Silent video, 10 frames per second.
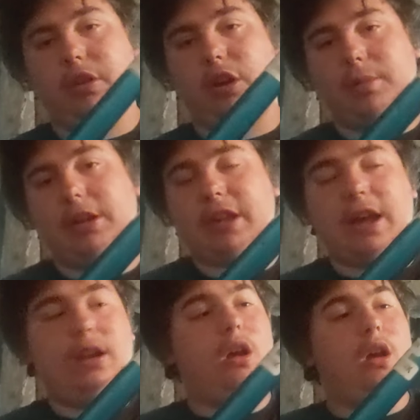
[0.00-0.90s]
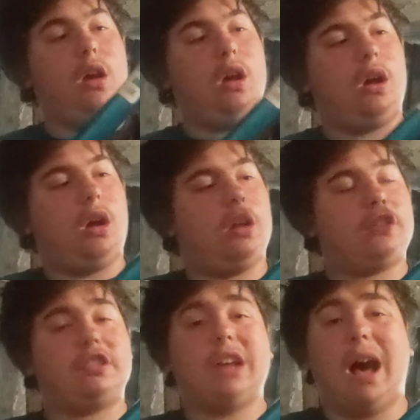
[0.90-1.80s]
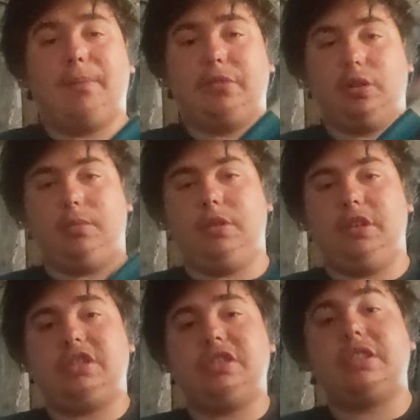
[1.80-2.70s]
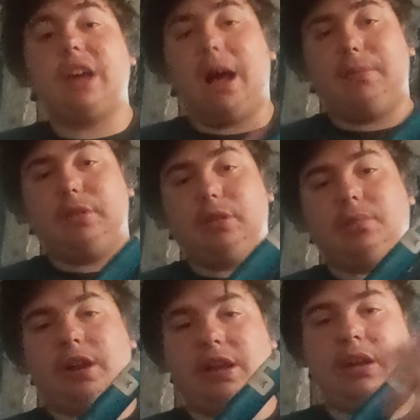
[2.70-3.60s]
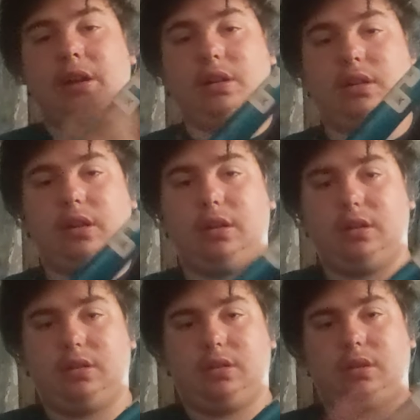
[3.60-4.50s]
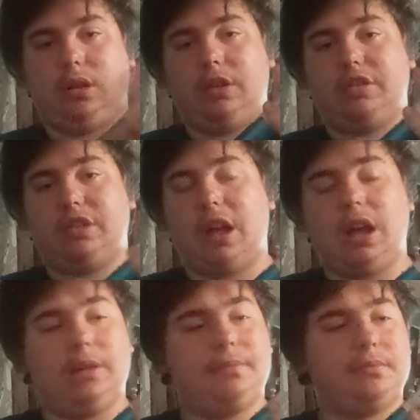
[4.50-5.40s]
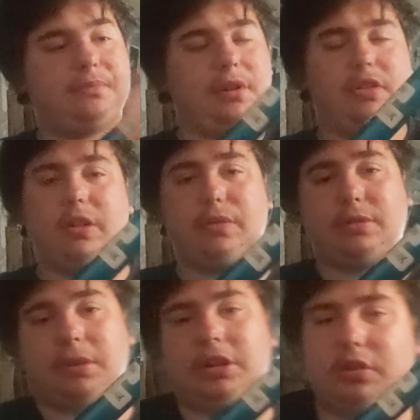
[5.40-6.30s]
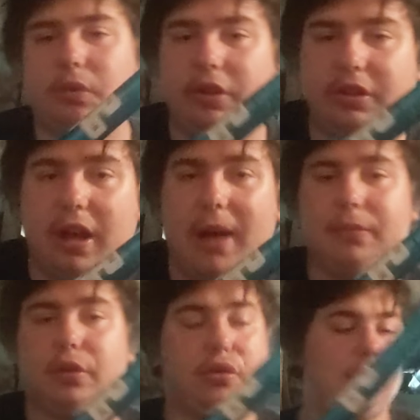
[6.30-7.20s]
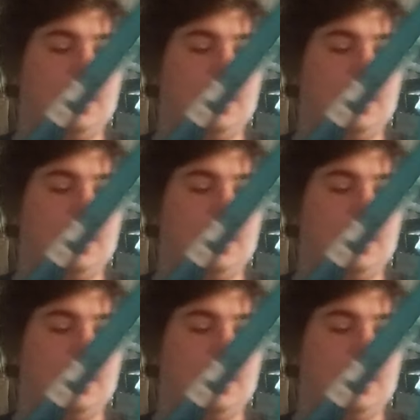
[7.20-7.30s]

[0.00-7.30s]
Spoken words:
We talked about that. The top tube. This is the top tube right here. It's pretty self-explanatory. The top tube.